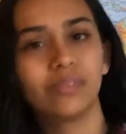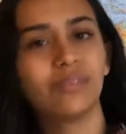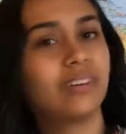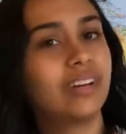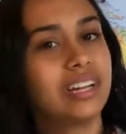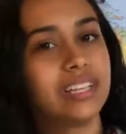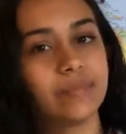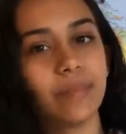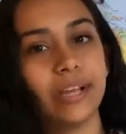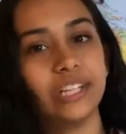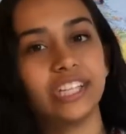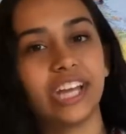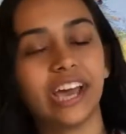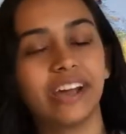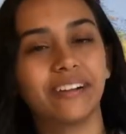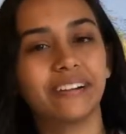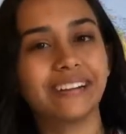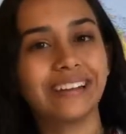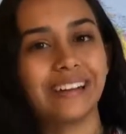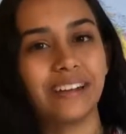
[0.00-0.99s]
What is my
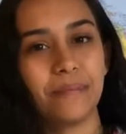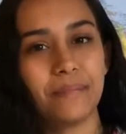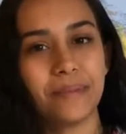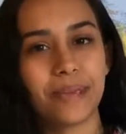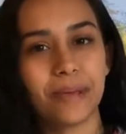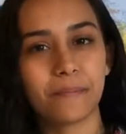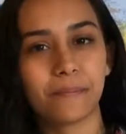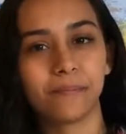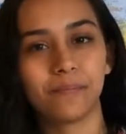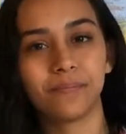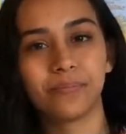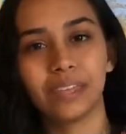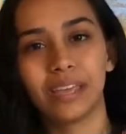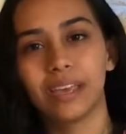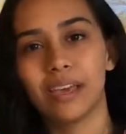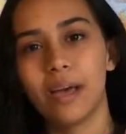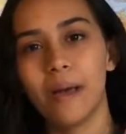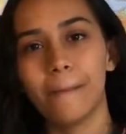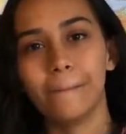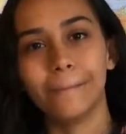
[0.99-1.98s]
channel going to be?
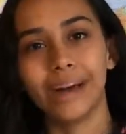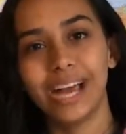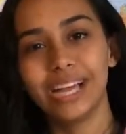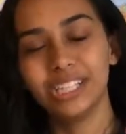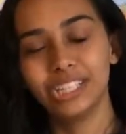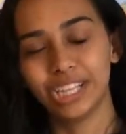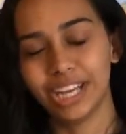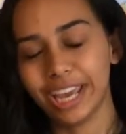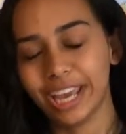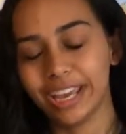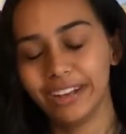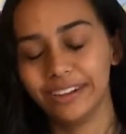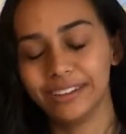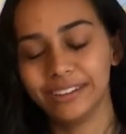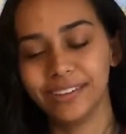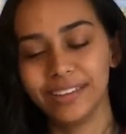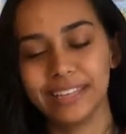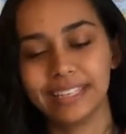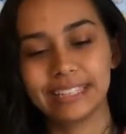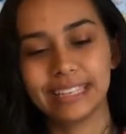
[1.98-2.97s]
My
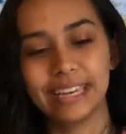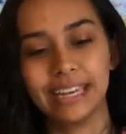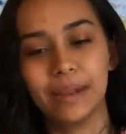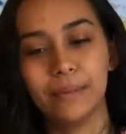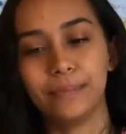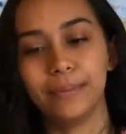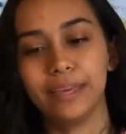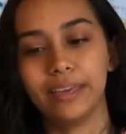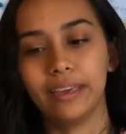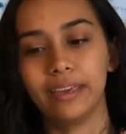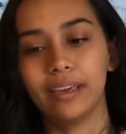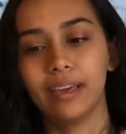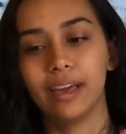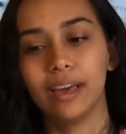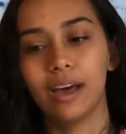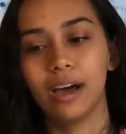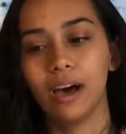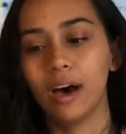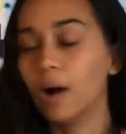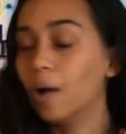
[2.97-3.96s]
channel is going to be
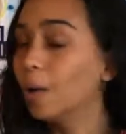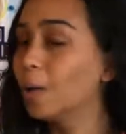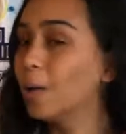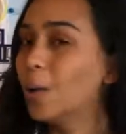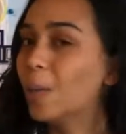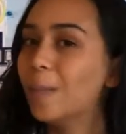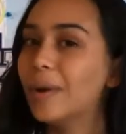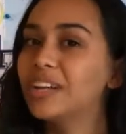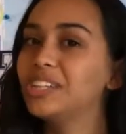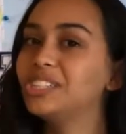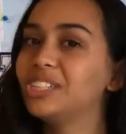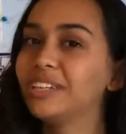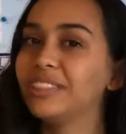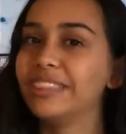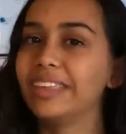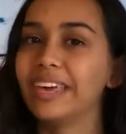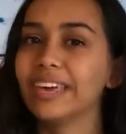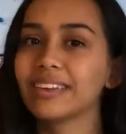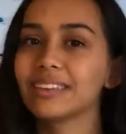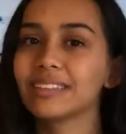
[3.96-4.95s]
a whole bunch of
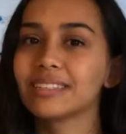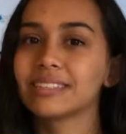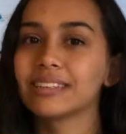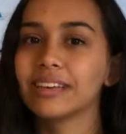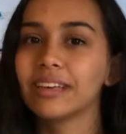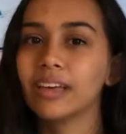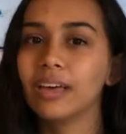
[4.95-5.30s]
things.